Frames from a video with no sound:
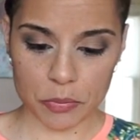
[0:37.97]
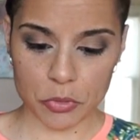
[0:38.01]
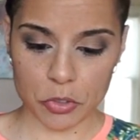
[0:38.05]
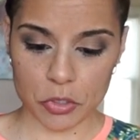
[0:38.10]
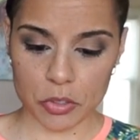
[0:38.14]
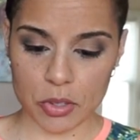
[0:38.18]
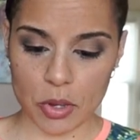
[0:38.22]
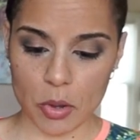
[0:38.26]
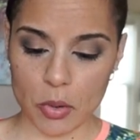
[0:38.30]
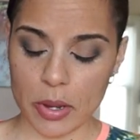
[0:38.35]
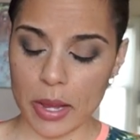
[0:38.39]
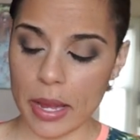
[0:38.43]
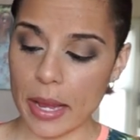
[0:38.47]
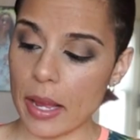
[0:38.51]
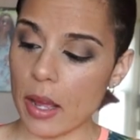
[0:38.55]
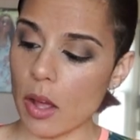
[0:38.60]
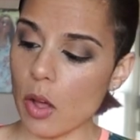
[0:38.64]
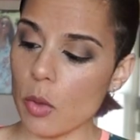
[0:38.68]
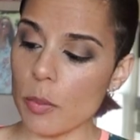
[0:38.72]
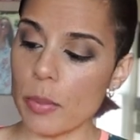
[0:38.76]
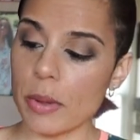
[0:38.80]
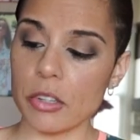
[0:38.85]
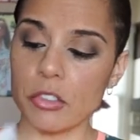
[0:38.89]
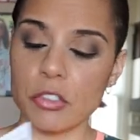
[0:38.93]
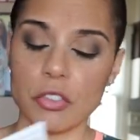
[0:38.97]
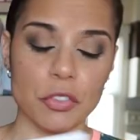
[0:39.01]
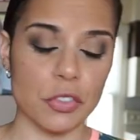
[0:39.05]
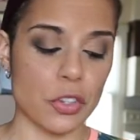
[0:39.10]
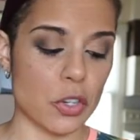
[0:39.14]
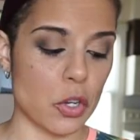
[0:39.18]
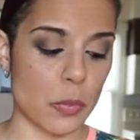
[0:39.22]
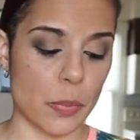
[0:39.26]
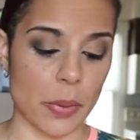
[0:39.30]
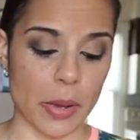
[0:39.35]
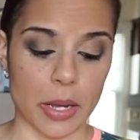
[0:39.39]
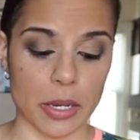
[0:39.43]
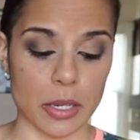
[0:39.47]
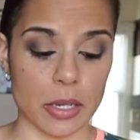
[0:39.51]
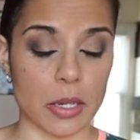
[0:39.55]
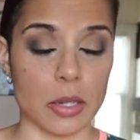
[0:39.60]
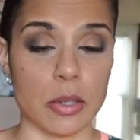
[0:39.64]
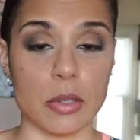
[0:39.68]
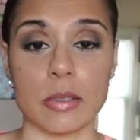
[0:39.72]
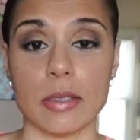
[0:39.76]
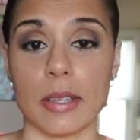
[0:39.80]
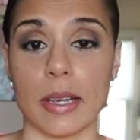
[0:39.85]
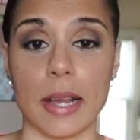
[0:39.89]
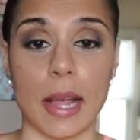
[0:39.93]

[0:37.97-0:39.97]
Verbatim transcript: Just, okay, a whole bunch of coupon codes.